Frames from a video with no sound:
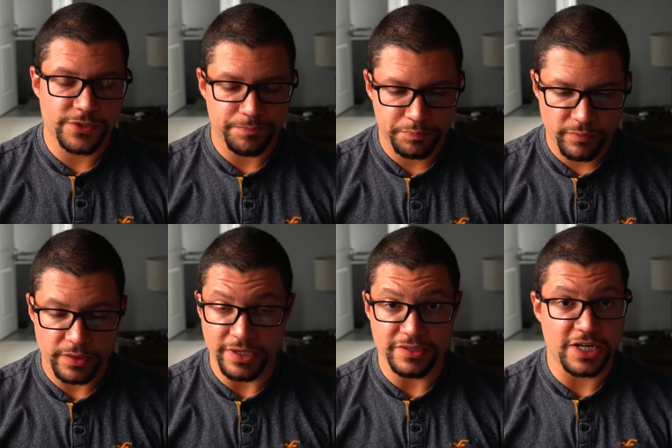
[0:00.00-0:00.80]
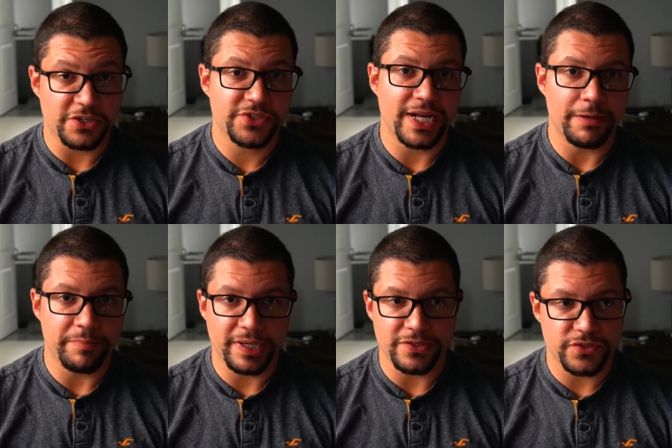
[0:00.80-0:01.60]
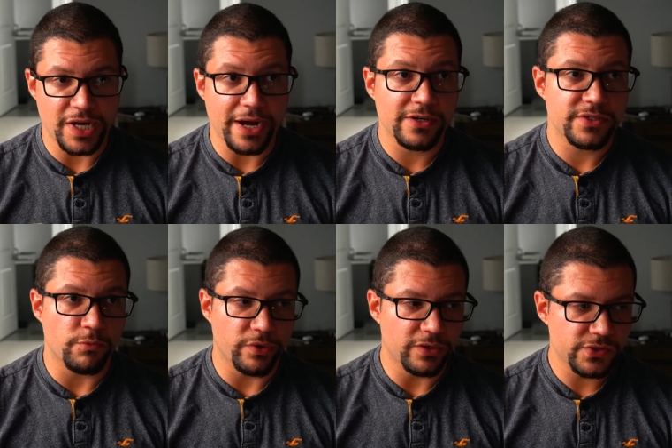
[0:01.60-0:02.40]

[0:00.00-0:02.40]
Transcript: the entire setup, because tires and wheels